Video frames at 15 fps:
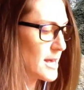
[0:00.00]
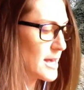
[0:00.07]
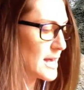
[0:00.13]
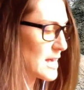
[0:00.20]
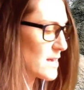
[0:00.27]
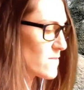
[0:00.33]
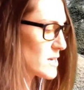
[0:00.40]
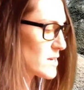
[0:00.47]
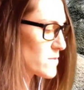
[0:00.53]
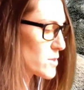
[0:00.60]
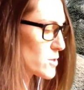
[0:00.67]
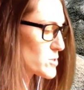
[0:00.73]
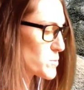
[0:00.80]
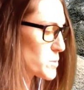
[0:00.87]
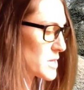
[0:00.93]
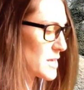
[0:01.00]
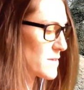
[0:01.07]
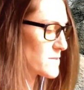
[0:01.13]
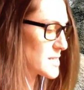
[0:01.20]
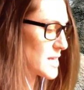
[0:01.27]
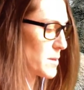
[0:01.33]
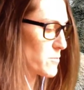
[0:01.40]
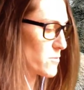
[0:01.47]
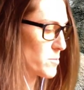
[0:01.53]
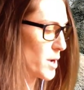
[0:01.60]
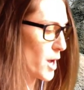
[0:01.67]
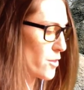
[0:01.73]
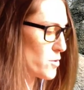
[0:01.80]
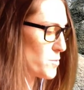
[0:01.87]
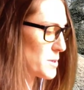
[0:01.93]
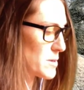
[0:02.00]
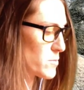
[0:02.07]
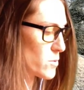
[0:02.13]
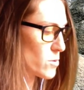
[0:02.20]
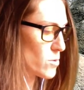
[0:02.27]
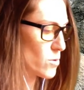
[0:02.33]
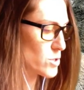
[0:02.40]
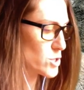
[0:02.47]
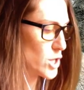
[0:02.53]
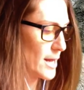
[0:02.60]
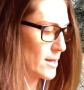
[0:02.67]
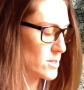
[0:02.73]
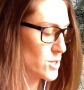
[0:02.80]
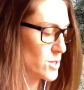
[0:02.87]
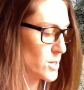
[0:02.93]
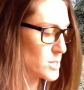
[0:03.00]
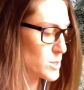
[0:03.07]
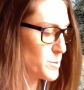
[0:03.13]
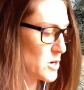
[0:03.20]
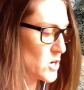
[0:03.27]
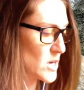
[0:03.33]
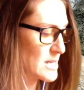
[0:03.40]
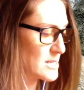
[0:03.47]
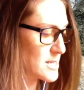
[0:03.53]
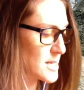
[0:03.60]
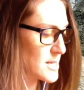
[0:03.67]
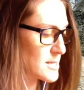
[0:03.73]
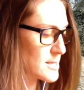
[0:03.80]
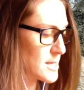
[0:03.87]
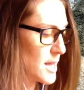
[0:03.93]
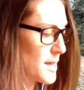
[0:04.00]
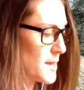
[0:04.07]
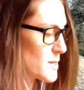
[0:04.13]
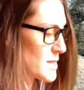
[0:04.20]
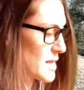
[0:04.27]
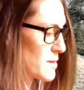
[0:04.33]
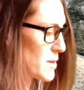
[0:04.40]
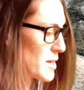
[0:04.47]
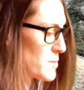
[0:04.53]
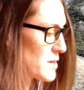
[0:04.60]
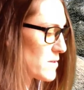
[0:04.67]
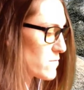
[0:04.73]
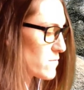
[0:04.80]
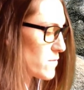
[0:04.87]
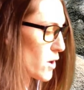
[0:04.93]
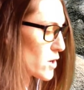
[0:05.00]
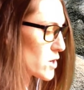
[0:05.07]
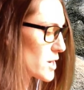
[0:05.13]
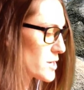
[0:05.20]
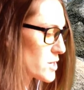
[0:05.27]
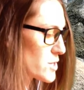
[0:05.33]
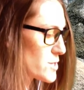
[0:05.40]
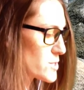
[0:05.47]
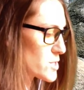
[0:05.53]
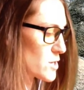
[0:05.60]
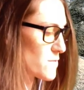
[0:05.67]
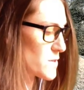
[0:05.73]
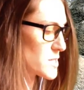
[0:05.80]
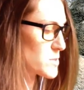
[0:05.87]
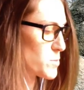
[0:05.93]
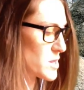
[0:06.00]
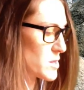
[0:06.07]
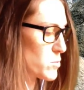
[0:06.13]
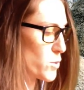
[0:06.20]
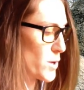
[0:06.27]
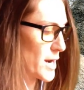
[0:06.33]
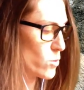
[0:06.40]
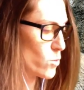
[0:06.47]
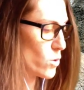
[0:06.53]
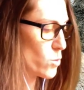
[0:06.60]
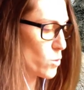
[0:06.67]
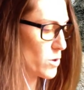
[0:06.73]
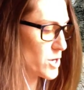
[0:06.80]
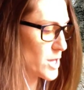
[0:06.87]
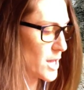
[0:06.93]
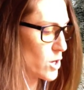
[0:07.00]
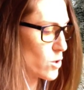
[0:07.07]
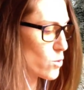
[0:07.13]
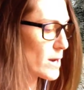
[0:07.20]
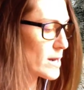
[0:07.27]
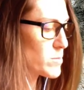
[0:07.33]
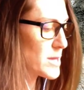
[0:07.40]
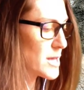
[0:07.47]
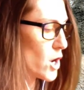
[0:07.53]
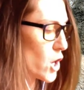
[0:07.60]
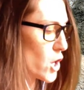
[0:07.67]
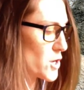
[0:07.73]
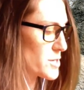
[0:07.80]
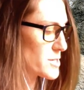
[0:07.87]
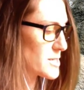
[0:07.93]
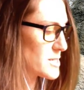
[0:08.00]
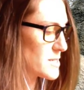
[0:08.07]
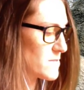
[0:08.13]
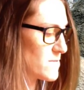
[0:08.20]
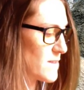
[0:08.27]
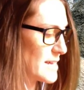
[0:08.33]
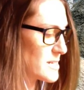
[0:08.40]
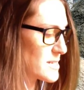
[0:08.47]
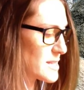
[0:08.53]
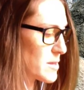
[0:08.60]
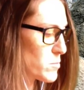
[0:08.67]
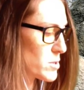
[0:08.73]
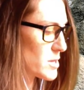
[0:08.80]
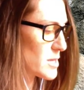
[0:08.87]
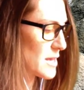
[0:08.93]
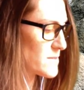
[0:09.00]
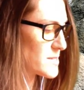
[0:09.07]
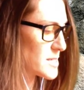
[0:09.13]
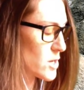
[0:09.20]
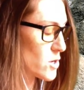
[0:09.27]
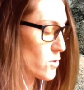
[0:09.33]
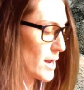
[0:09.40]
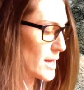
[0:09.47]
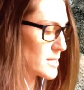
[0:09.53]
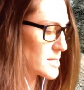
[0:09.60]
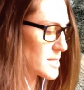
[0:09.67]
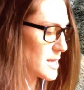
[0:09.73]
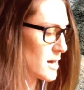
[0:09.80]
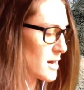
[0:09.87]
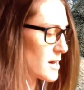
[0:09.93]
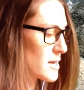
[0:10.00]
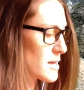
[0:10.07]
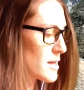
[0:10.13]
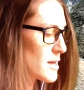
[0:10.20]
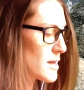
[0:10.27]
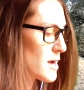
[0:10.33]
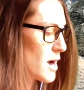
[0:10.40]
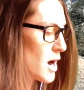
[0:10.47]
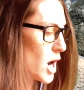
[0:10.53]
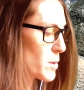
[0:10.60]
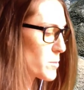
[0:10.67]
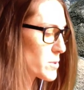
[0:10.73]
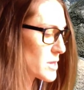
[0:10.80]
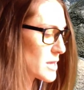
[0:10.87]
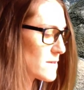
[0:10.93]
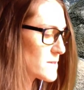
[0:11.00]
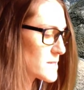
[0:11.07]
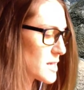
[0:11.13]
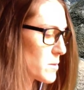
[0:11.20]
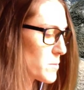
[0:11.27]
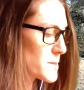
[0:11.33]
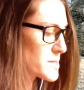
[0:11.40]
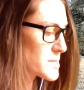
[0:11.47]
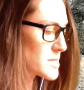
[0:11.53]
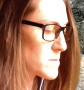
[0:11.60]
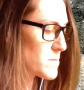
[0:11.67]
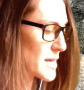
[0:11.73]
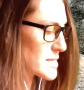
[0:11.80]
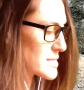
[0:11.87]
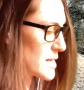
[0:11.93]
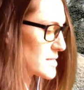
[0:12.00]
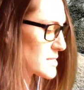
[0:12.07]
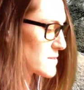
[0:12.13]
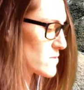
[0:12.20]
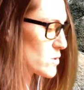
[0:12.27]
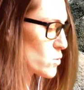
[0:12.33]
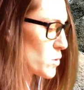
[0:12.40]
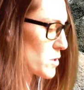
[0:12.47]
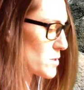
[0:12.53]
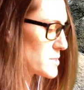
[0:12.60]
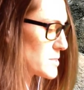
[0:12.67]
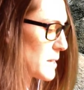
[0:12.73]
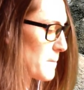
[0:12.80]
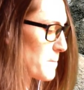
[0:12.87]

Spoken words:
even if those beliefs came from other people or childhood experiences. They may be far under the surface, but the brain will work incredibly hard to defend the beliefs ingrained there. Our beliefs help us to make sense of the world.